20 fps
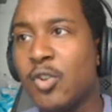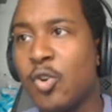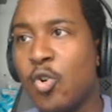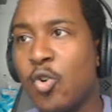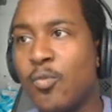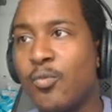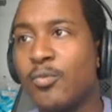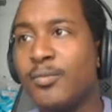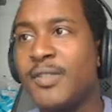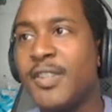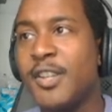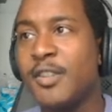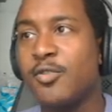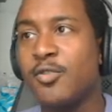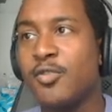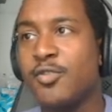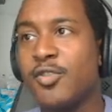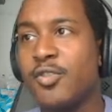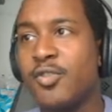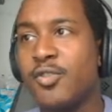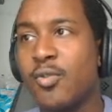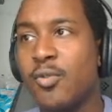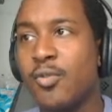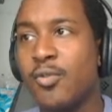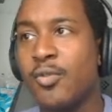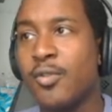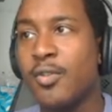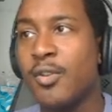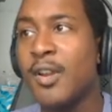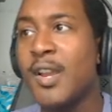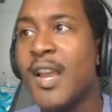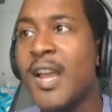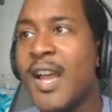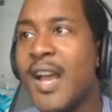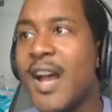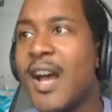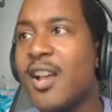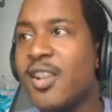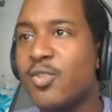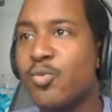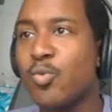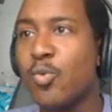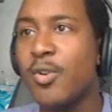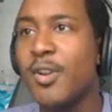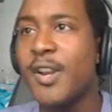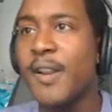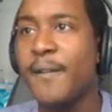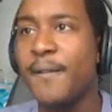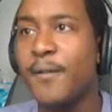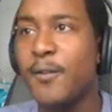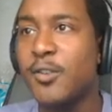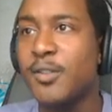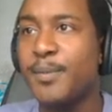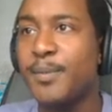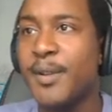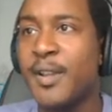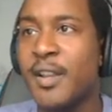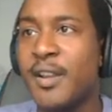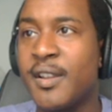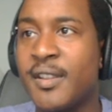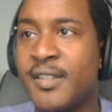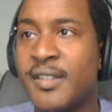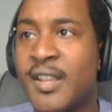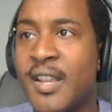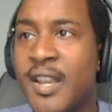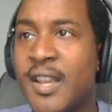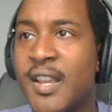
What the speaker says: her homeroom teacher just told her, I was worried at first because